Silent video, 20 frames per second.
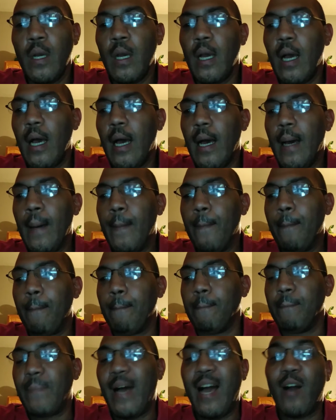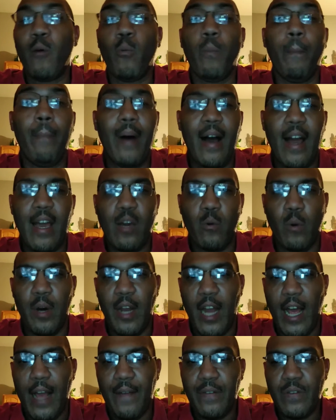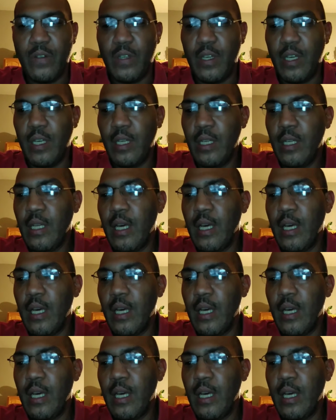by what I've seen.